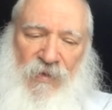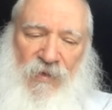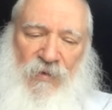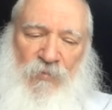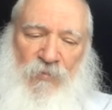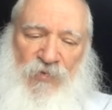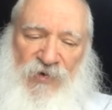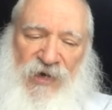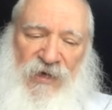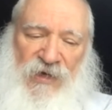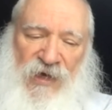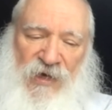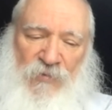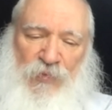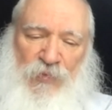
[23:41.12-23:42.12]

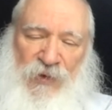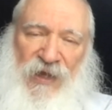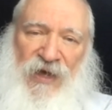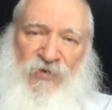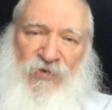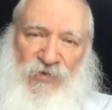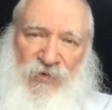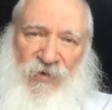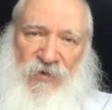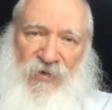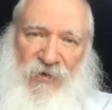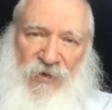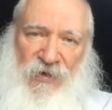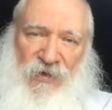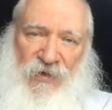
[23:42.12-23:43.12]
bringing pleasure
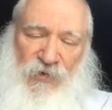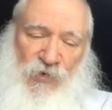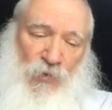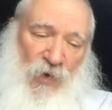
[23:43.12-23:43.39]
to